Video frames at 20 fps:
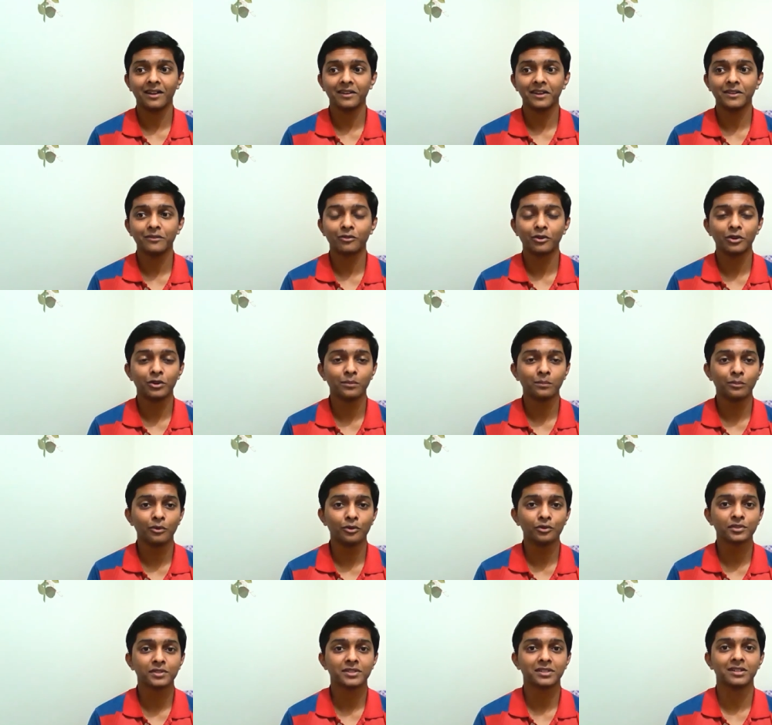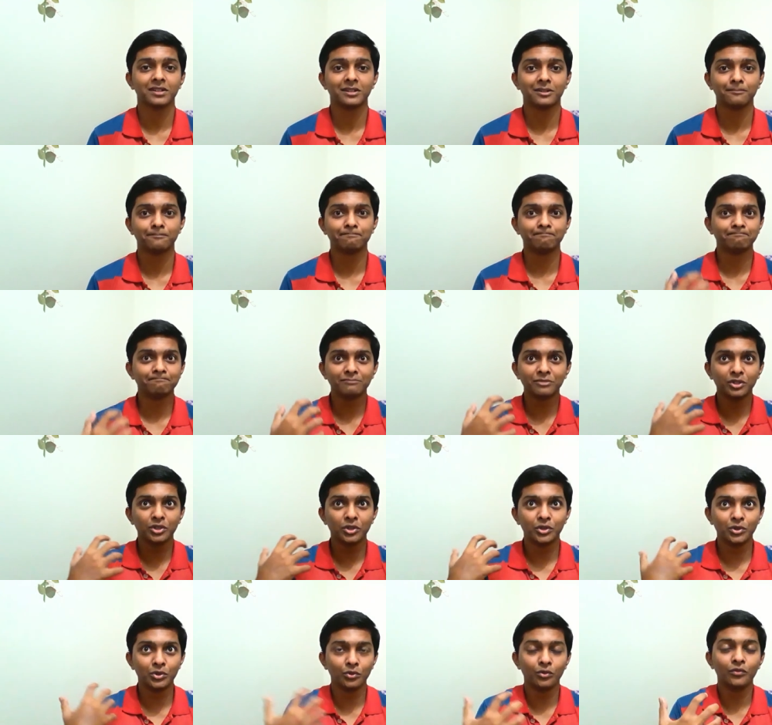really want to post uh,
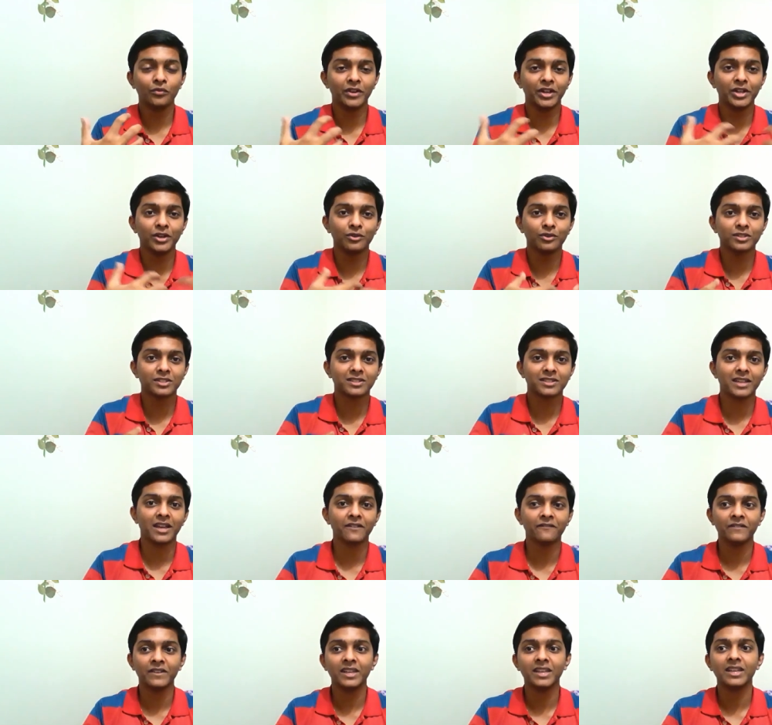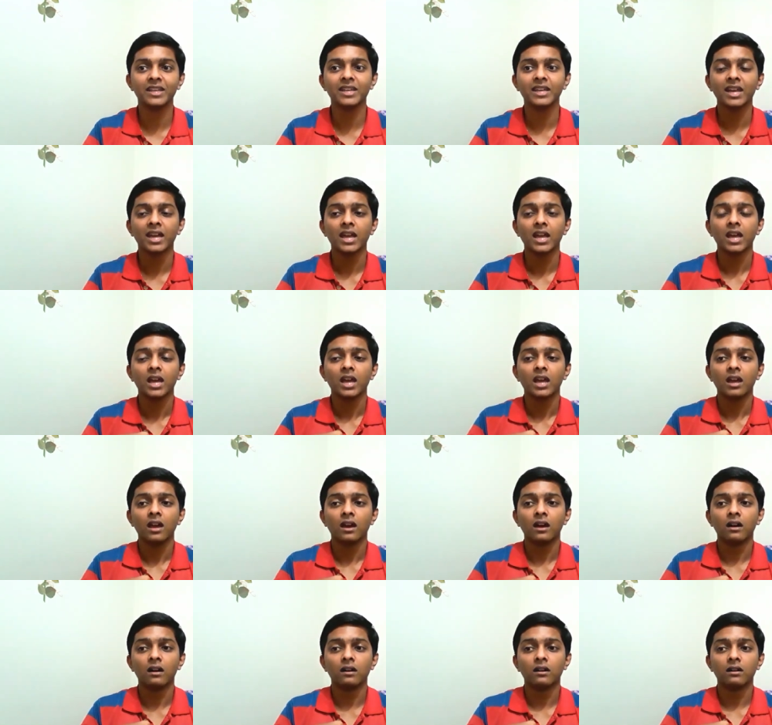two videos every
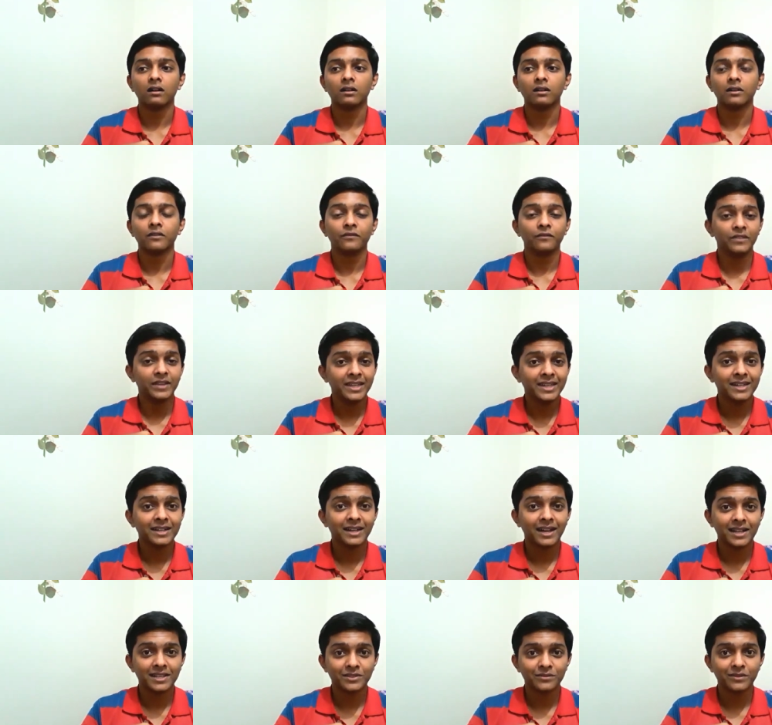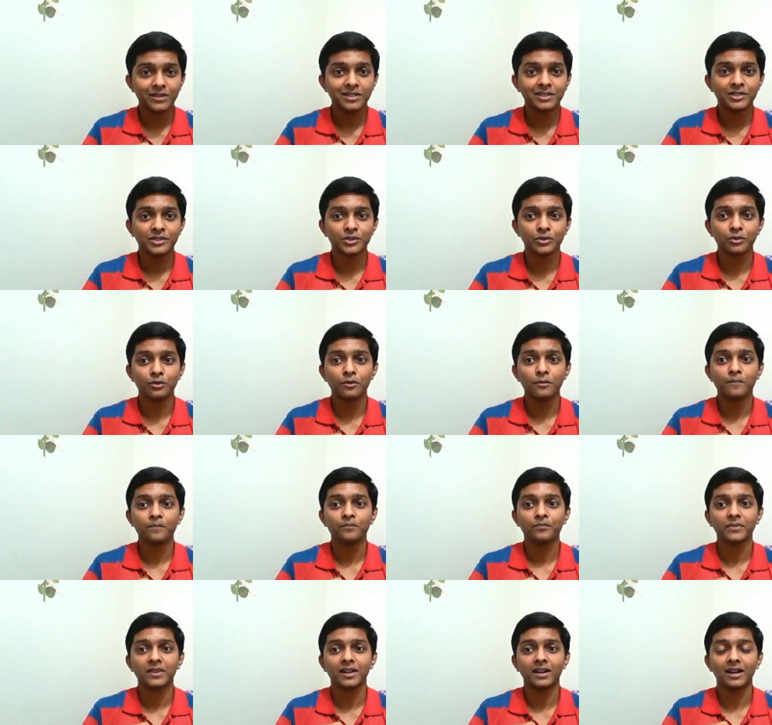uh, week as well so
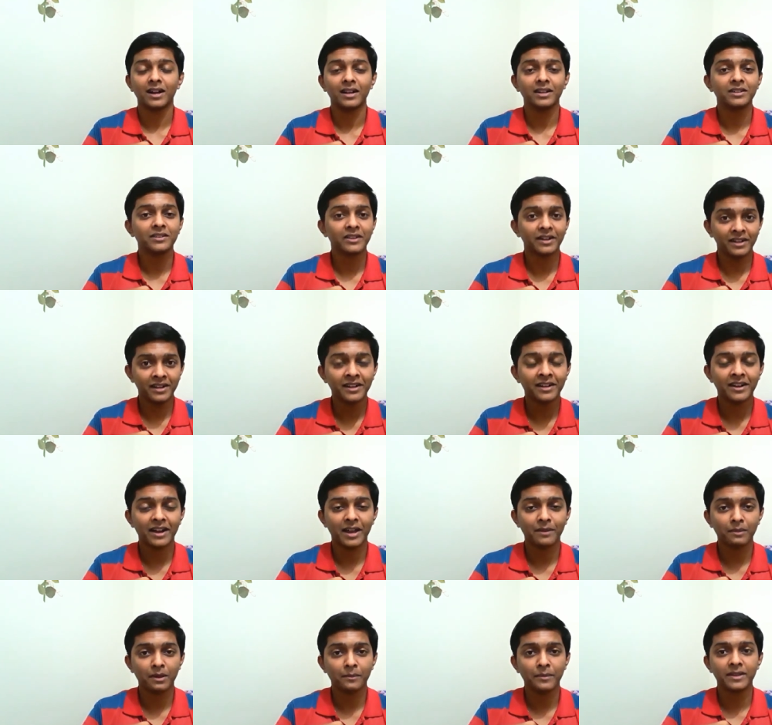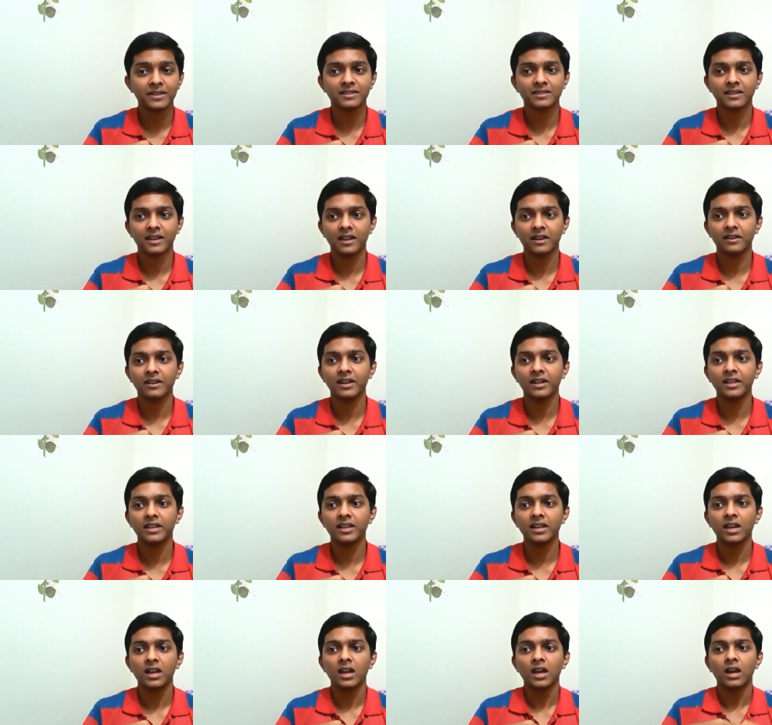I'll really try my best and
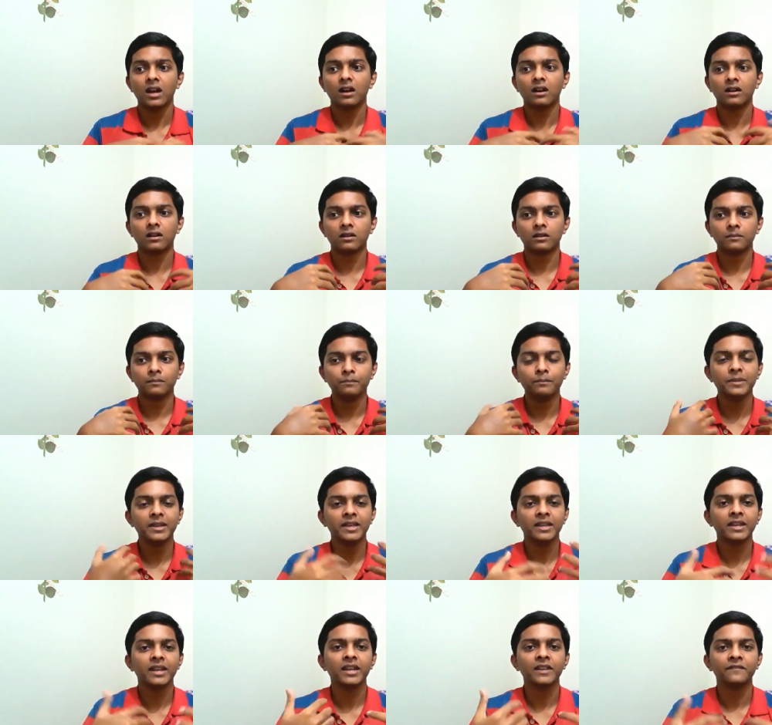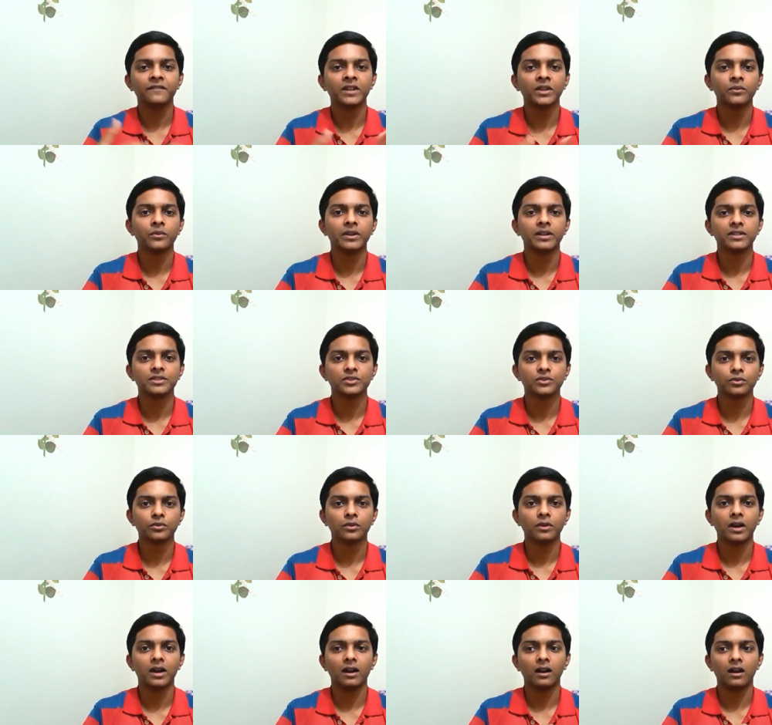really uh, be really frequent
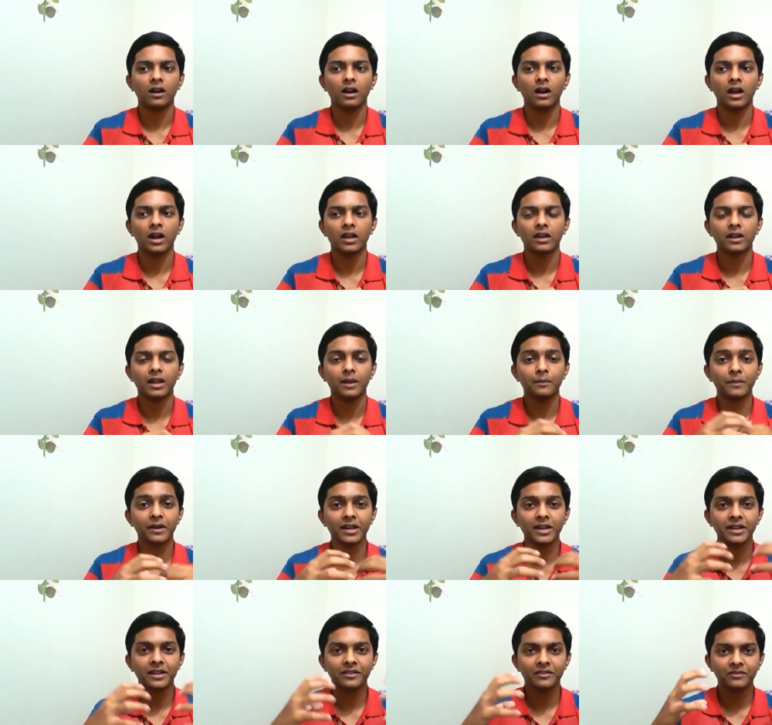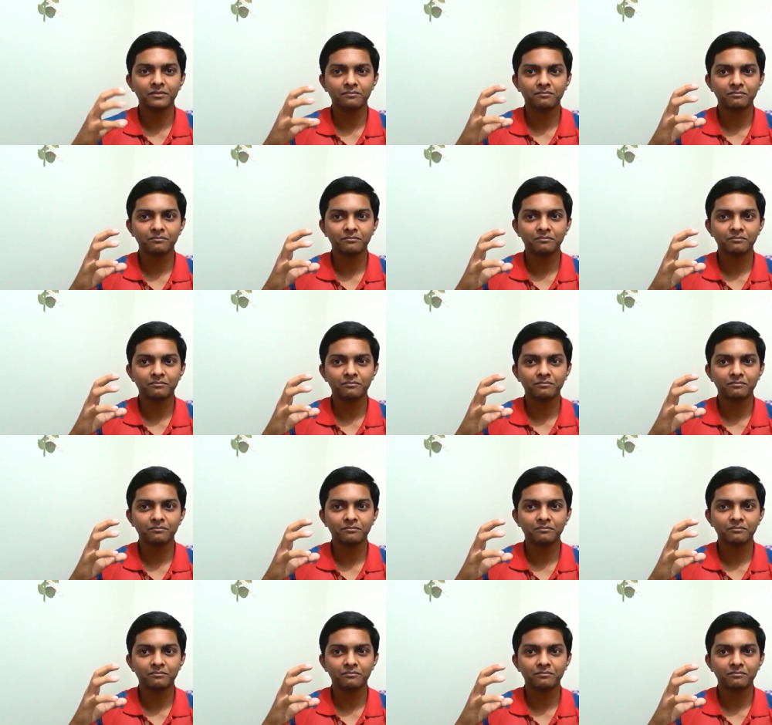so and I'm really